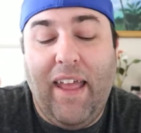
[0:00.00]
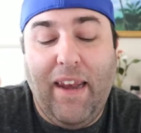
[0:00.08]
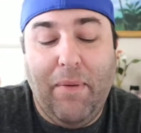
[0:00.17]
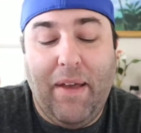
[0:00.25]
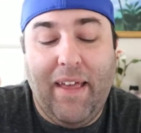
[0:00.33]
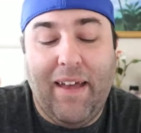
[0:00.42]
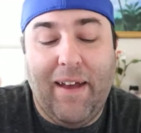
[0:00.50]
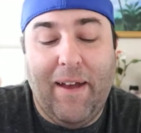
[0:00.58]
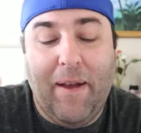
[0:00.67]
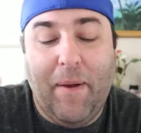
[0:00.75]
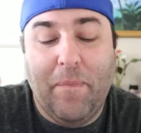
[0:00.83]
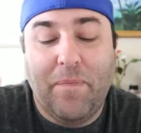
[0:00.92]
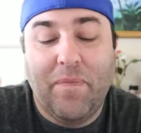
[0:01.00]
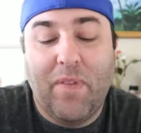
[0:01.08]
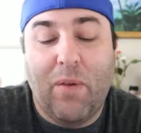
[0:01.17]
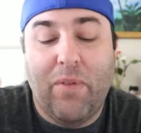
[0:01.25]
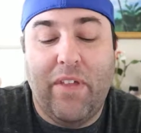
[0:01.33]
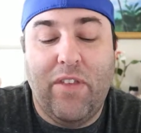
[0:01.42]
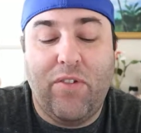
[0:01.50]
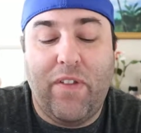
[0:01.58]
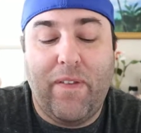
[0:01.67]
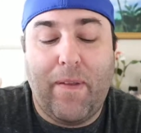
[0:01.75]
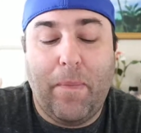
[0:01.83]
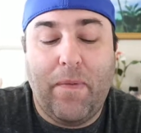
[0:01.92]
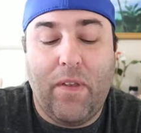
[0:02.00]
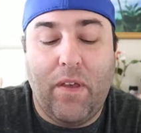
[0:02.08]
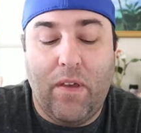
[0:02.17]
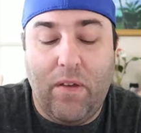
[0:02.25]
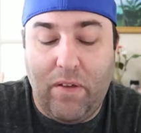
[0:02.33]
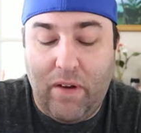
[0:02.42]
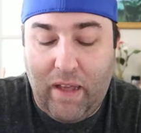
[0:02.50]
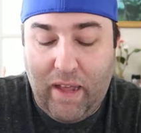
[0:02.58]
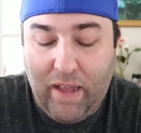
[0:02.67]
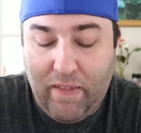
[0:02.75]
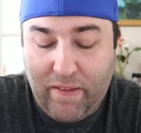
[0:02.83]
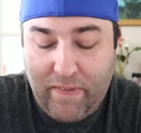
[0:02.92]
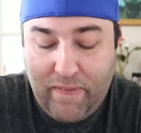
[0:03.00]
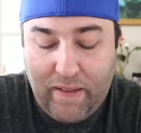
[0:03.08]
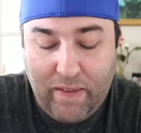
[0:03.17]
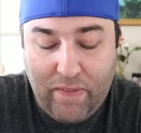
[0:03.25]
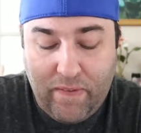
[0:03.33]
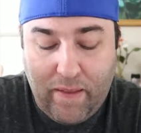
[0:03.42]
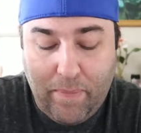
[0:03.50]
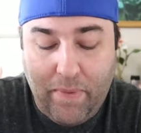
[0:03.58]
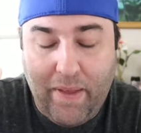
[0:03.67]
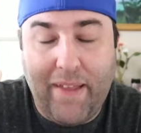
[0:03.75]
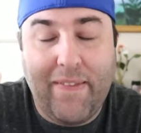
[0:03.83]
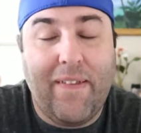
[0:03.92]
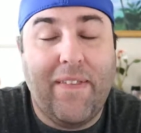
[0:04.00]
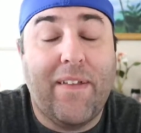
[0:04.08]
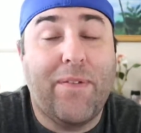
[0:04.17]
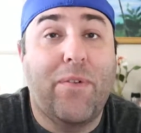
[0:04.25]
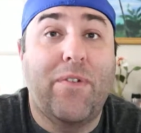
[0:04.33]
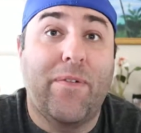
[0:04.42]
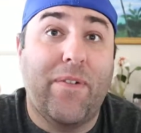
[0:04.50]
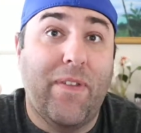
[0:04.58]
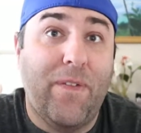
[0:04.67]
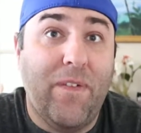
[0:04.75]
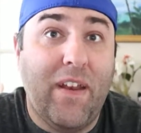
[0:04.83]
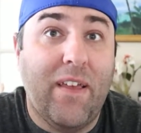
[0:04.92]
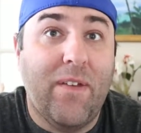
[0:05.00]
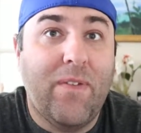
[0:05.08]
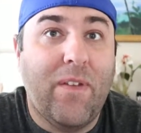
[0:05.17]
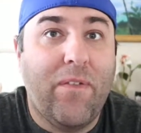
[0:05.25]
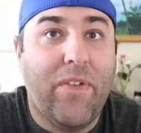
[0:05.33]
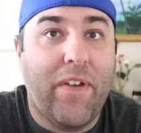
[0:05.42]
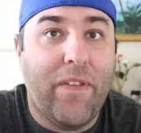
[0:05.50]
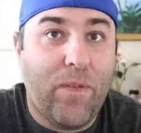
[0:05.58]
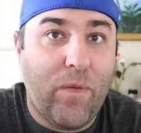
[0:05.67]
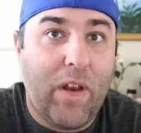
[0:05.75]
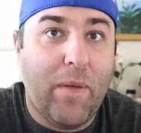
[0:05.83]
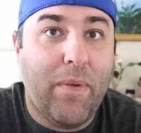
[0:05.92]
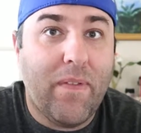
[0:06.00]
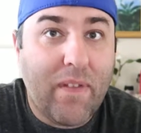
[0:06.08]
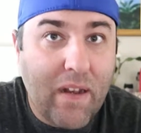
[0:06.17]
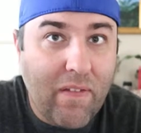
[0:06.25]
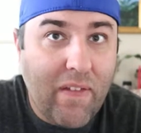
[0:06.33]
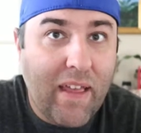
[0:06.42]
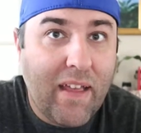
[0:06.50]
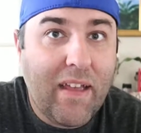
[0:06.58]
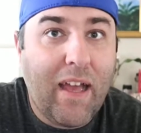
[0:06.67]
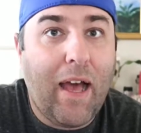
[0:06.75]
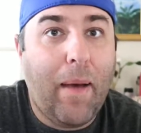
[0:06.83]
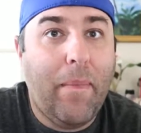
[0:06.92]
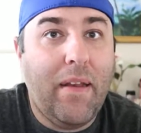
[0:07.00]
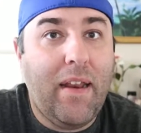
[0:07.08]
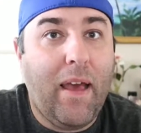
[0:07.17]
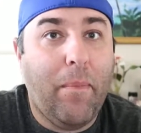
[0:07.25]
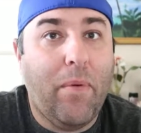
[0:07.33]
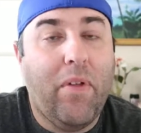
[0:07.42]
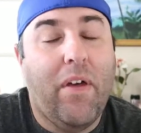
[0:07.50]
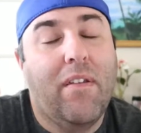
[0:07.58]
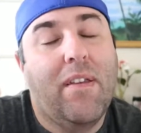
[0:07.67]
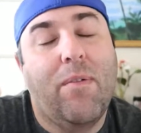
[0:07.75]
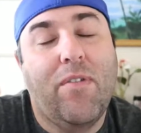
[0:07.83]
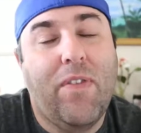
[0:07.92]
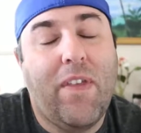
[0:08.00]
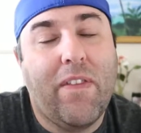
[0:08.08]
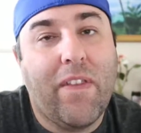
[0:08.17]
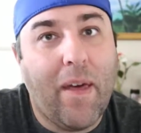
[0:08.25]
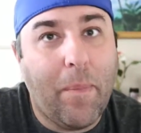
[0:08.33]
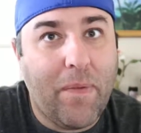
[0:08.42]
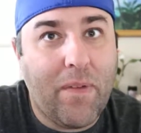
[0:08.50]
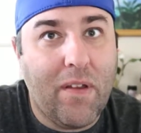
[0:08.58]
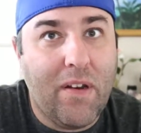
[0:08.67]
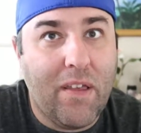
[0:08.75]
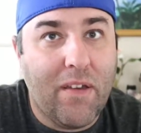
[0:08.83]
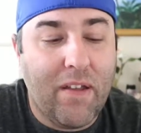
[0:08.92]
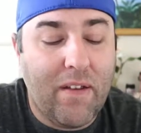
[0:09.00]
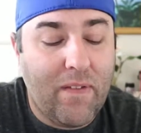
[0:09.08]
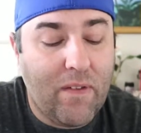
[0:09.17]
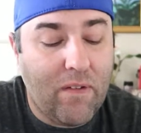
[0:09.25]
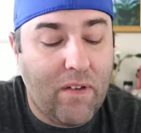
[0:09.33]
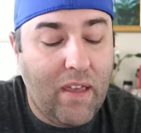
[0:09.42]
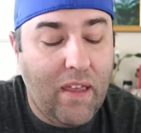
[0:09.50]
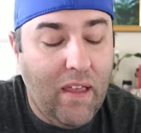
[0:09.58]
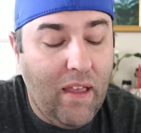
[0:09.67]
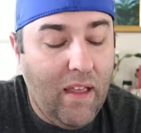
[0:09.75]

anyway, um, really enjoyed this episode. Uh, like I said, give this A+, plus, and that's going to do for this video. So if you like this video, please go to like, comment down below. Tell me what you think of the episode. Do you agree, disagree?